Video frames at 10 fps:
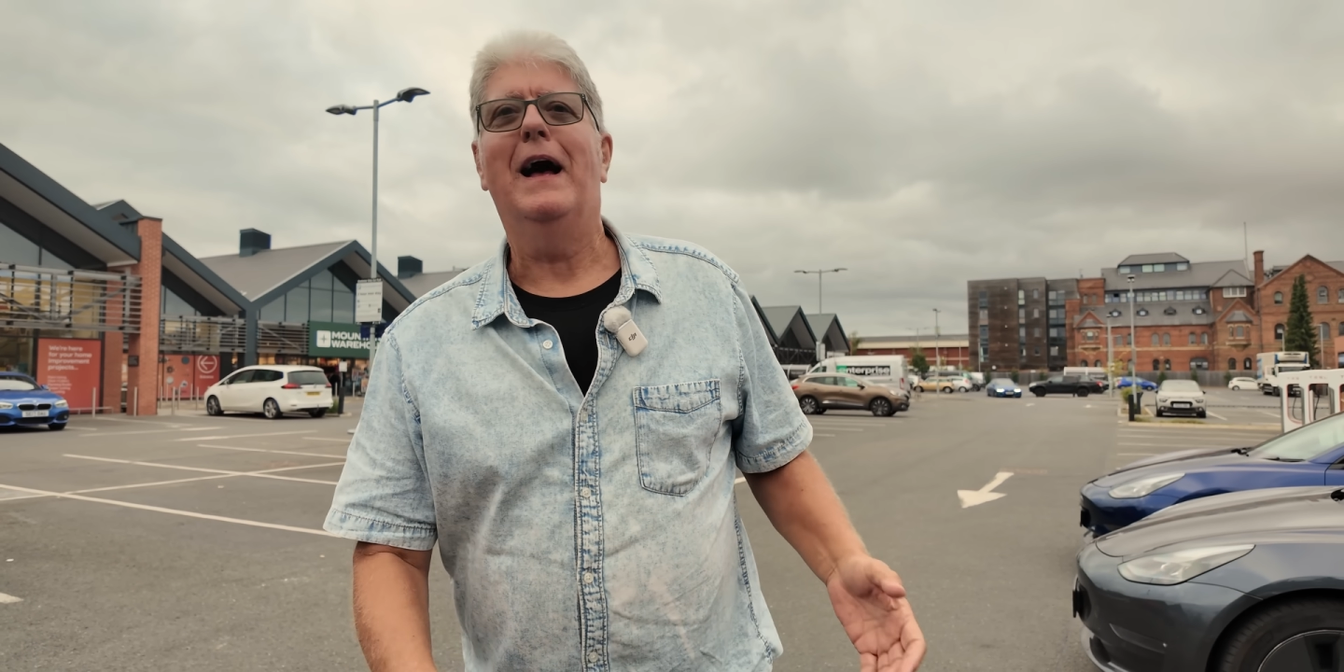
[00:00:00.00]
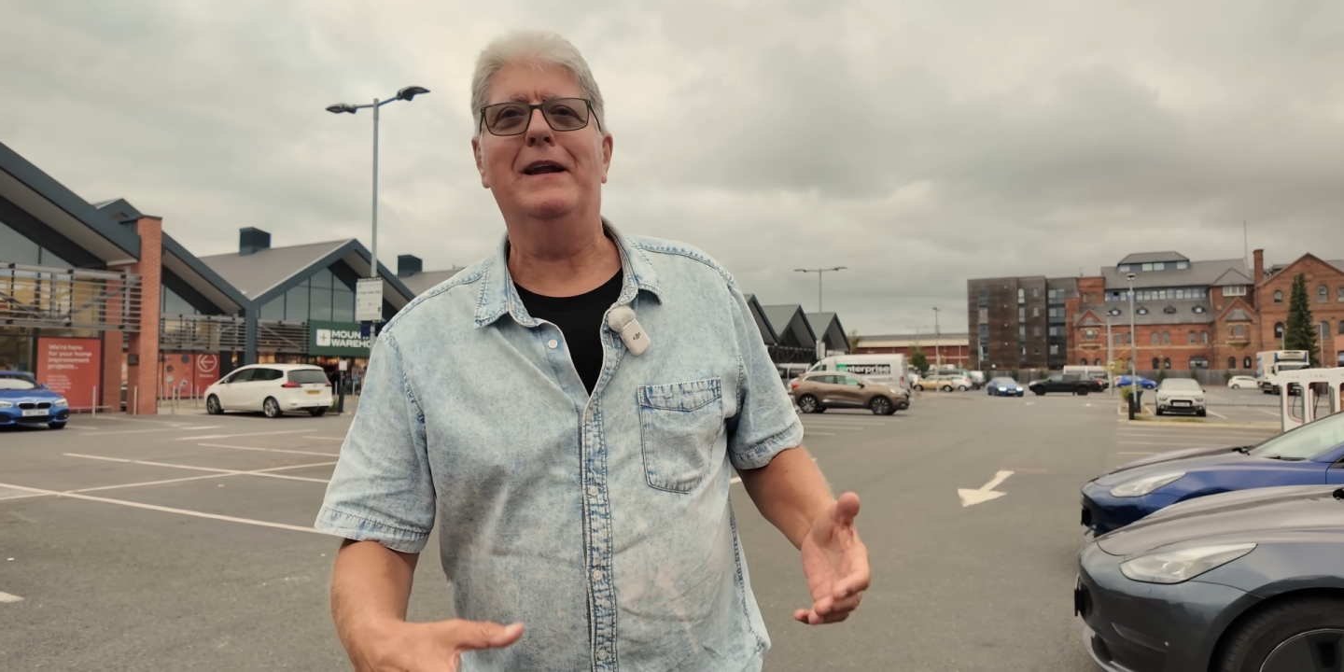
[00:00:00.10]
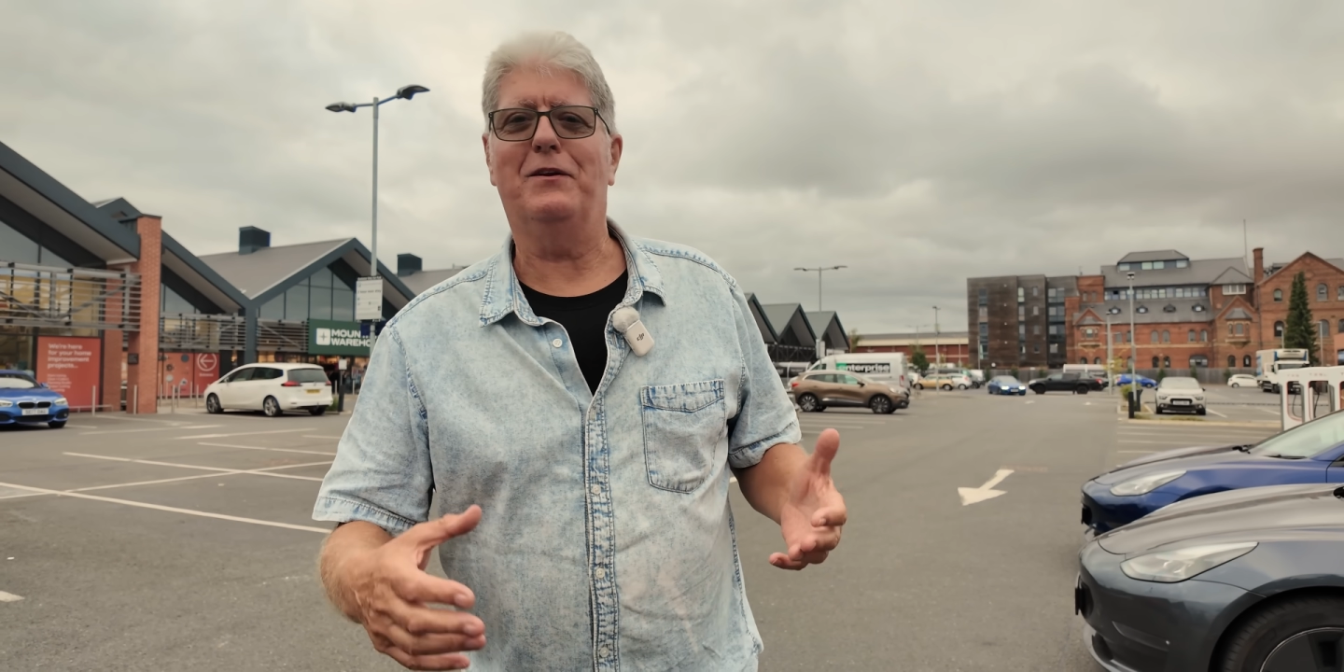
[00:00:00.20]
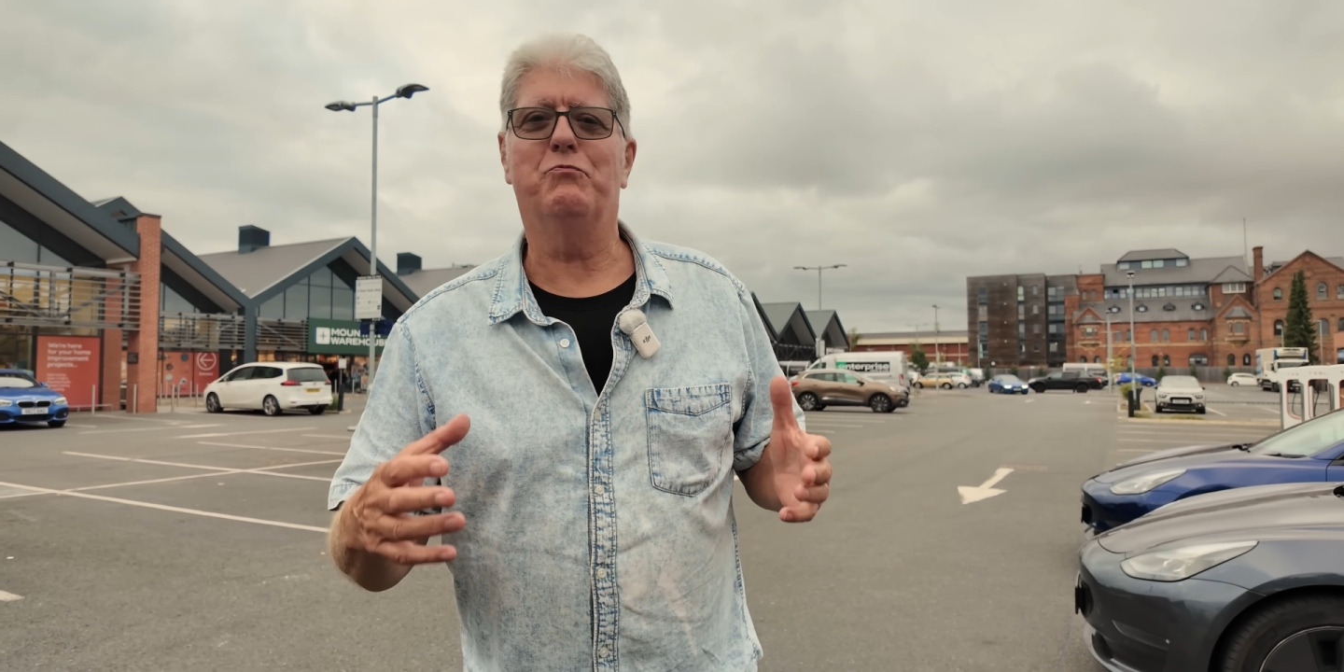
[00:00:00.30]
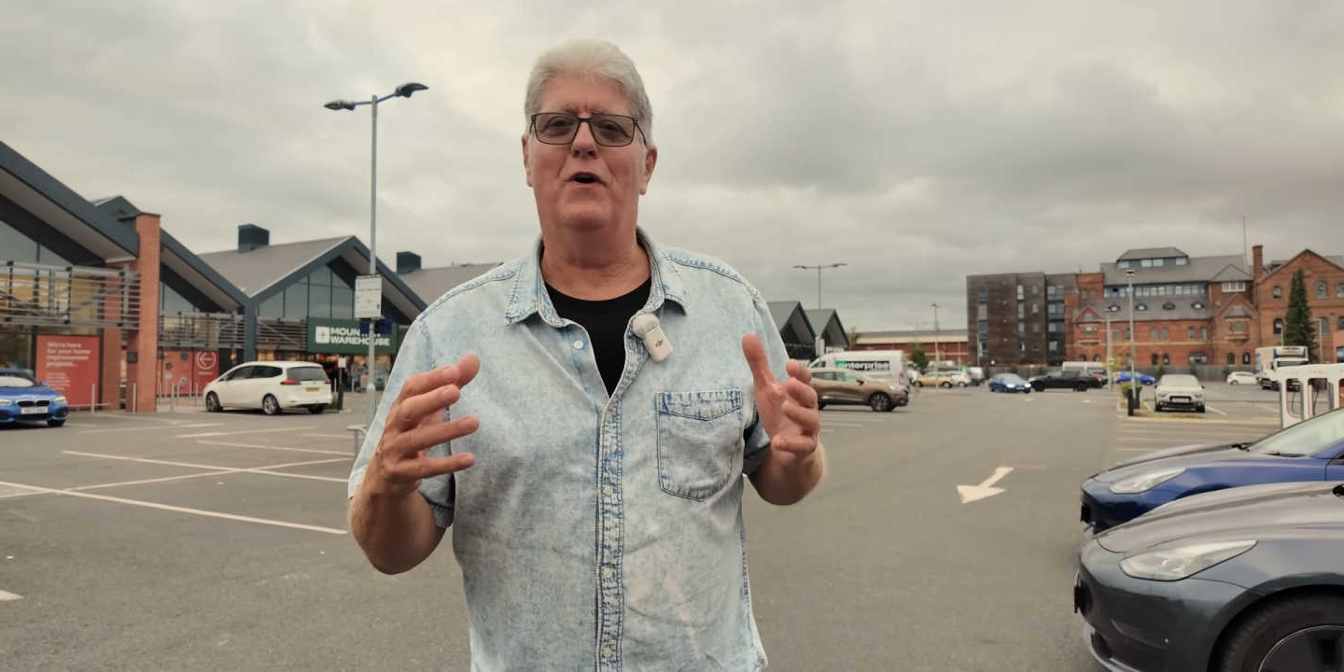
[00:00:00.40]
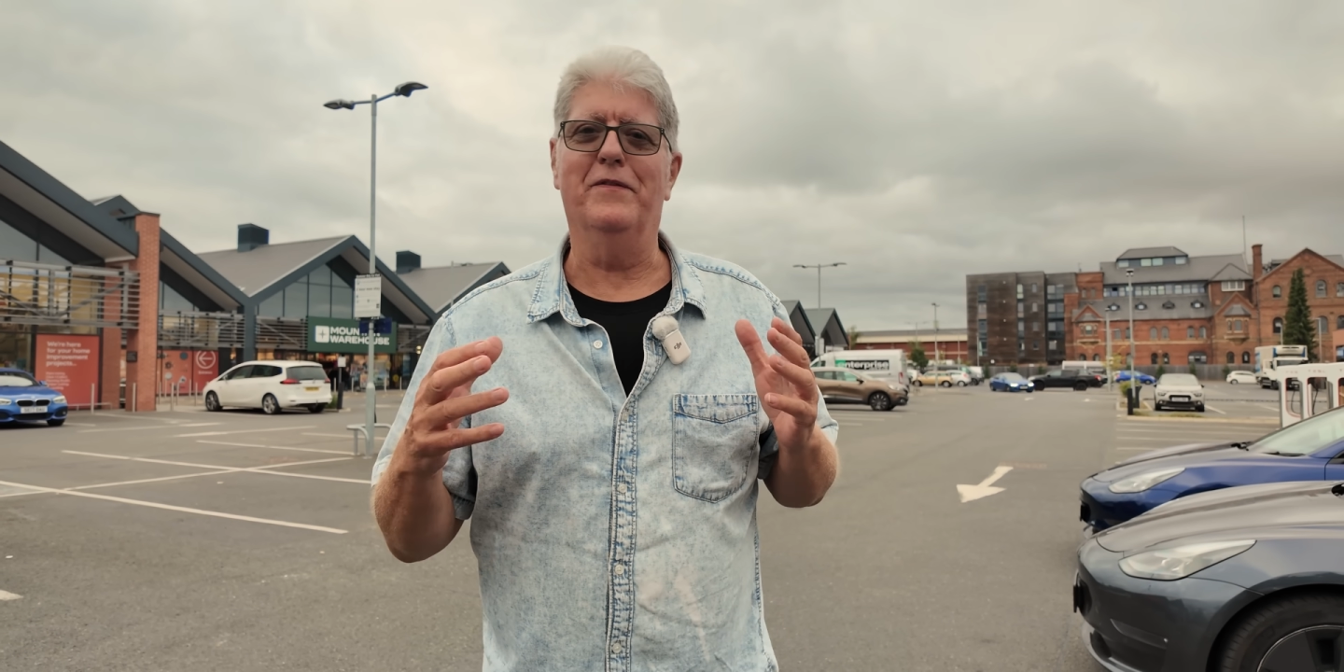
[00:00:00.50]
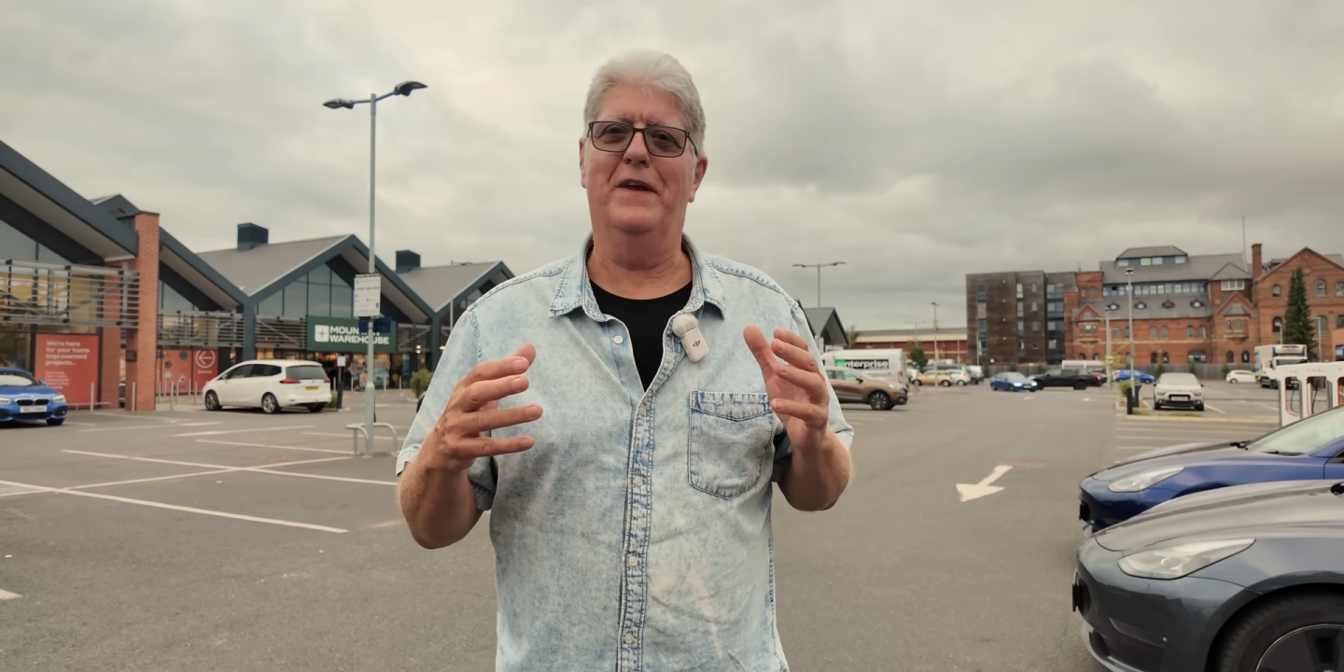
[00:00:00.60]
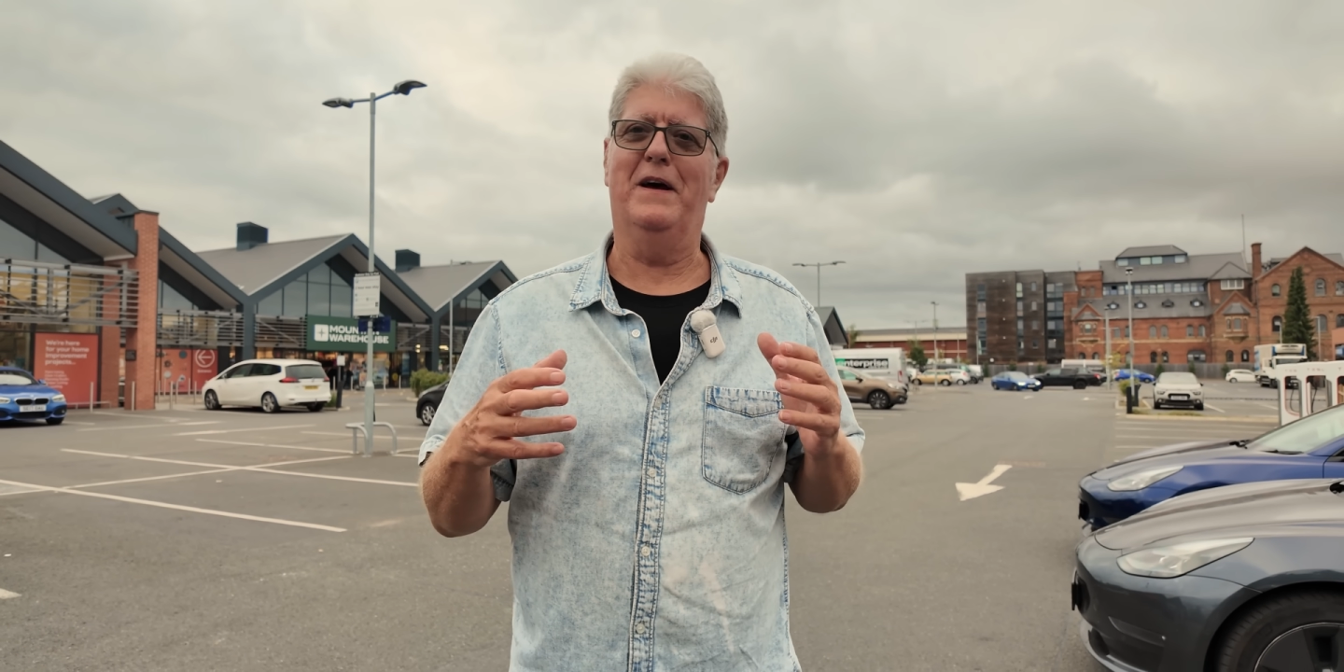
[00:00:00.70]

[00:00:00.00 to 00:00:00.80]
And it's one